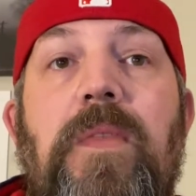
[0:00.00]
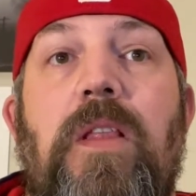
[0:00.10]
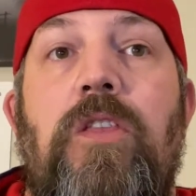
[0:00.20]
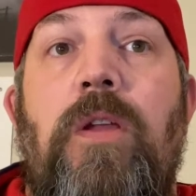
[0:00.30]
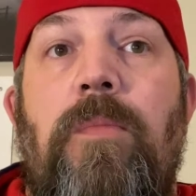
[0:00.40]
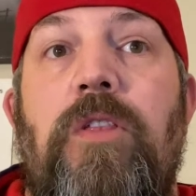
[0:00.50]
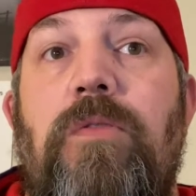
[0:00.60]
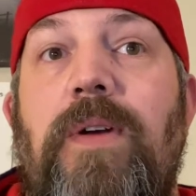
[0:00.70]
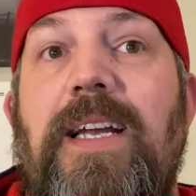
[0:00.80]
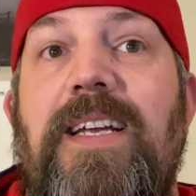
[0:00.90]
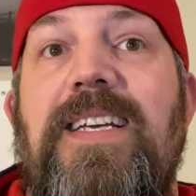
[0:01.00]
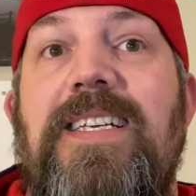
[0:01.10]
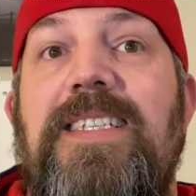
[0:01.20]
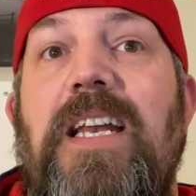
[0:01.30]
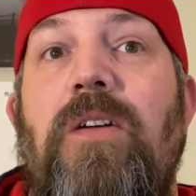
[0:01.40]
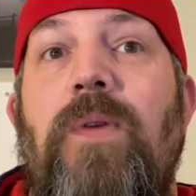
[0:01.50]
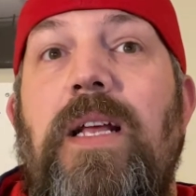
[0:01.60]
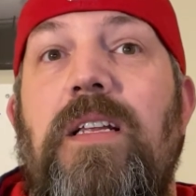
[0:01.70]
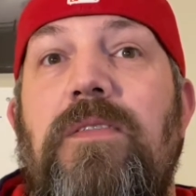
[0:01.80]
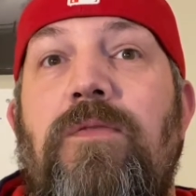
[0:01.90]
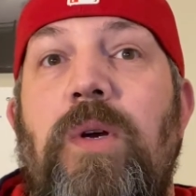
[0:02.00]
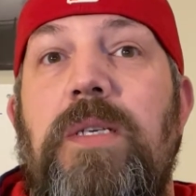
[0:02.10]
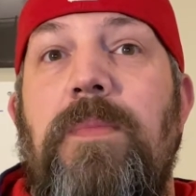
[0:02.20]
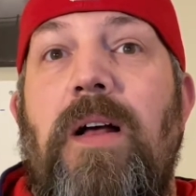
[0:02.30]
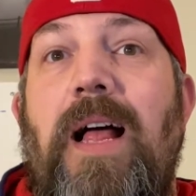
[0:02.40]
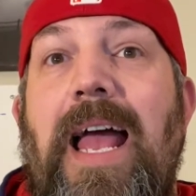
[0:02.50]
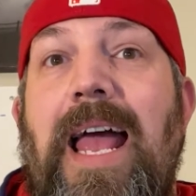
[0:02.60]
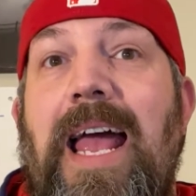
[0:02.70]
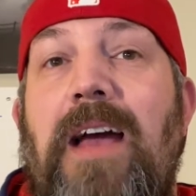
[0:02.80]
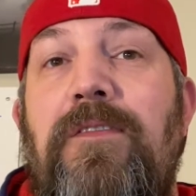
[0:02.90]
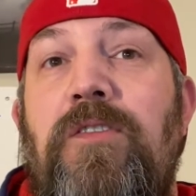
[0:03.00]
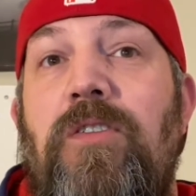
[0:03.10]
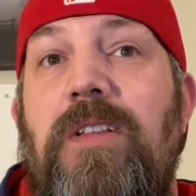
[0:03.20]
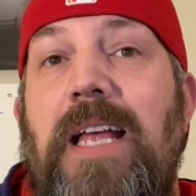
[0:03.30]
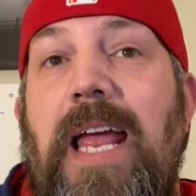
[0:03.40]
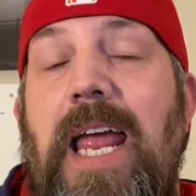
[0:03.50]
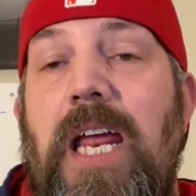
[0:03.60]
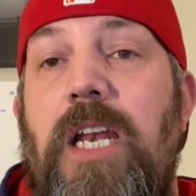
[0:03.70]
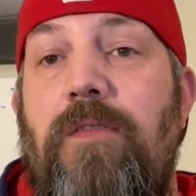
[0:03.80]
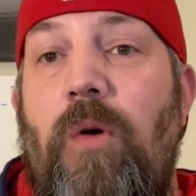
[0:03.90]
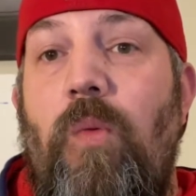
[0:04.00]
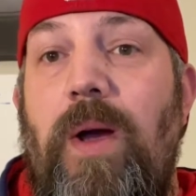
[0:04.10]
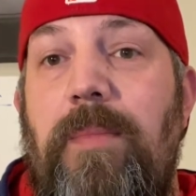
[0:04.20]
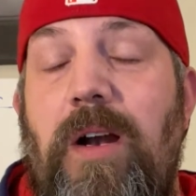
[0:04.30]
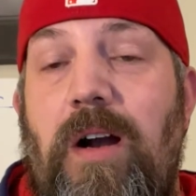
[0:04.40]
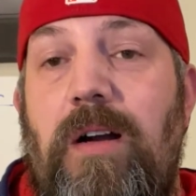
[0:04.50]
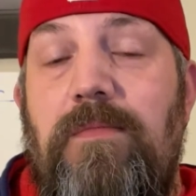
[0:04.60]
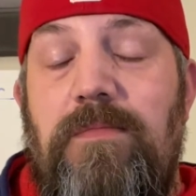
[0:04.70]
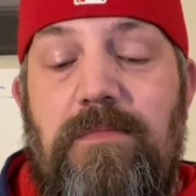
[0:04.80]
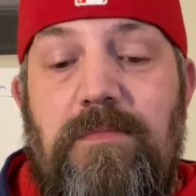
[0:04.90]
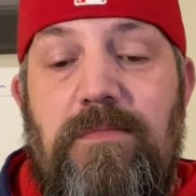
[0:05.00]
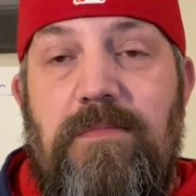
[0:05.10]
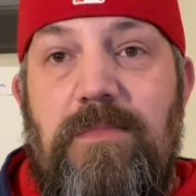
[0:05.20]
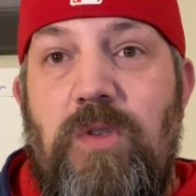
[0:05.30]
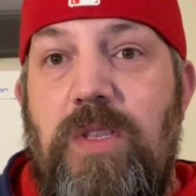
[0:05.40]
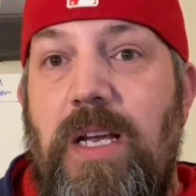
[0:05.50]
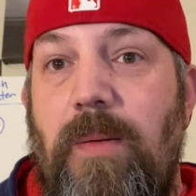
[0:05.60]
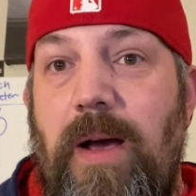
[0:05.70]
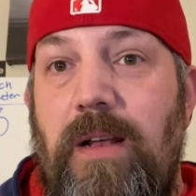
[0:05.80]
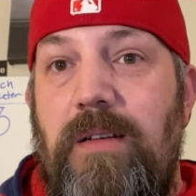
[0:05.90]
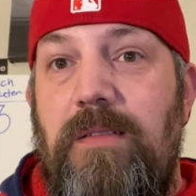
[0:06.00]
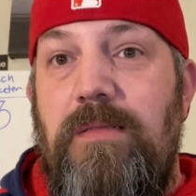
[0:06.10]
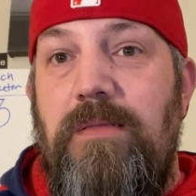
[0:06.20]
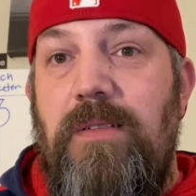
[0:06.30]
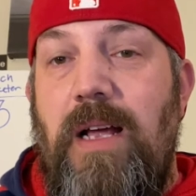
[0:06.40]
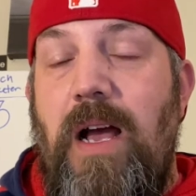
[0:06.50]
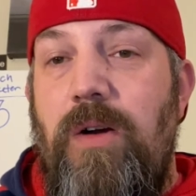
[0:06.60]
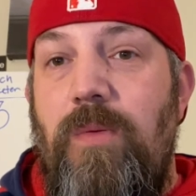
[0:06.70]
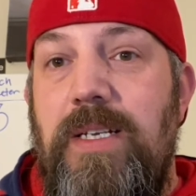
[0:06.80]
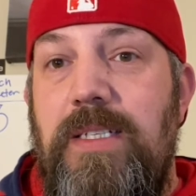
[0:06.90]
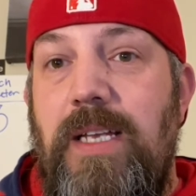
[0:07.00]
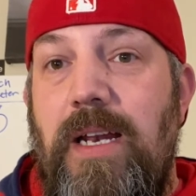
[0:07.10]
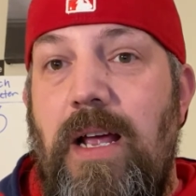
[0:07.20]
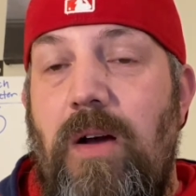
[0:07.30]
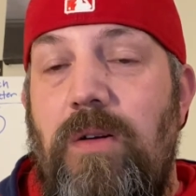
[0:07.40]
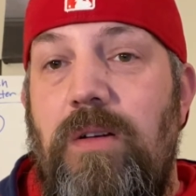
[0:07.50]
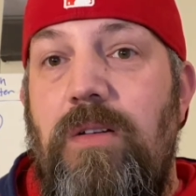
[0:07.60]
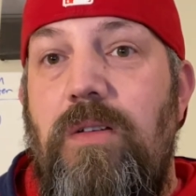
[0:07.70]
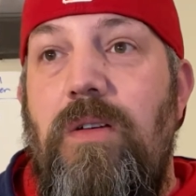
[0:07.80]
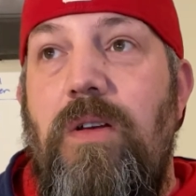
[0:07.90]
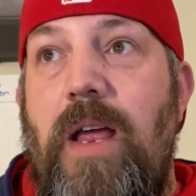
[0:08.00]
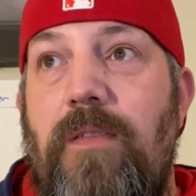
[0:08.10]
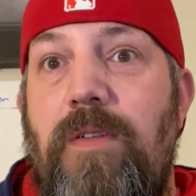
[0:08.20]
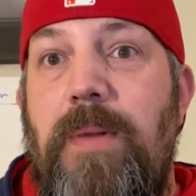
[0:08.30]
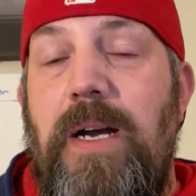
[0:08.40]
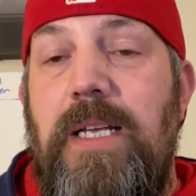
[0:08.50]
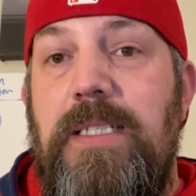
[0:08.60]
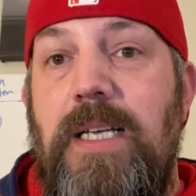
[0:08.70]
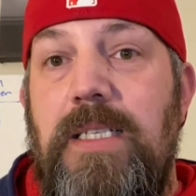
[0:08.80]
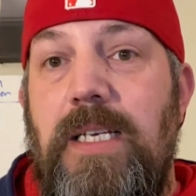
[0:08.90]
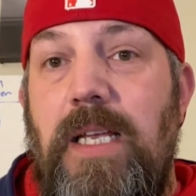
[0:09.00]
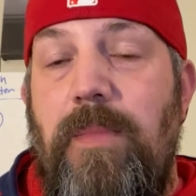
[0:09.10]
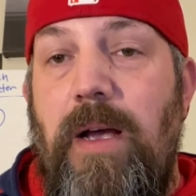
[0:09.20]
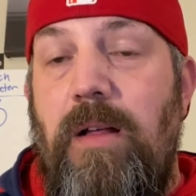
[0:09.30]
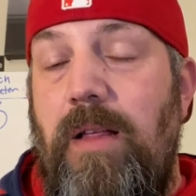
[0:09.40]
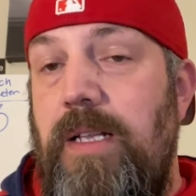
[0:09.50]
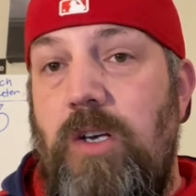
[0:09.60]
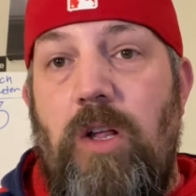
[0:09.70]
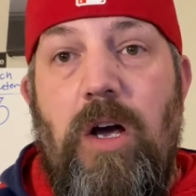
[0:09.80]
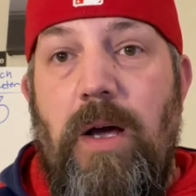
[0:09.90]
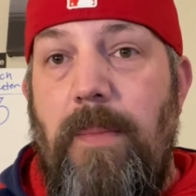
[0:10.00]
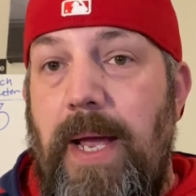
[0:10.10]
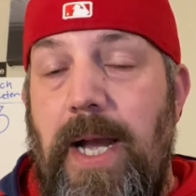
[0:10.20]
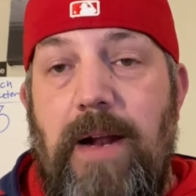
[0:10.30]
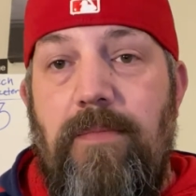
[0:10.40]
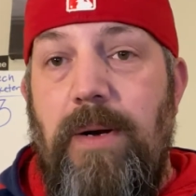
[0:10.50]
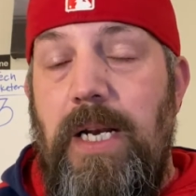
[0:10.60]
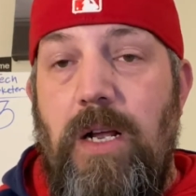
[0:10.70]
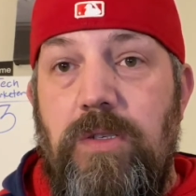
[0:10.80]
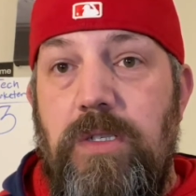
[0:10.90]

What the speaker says: Number 3, send a Ringless voicemail after the end of a webinar. So think about it. How do you want to stand out? Everybody sends an email. It's all automated. Everybody knows it.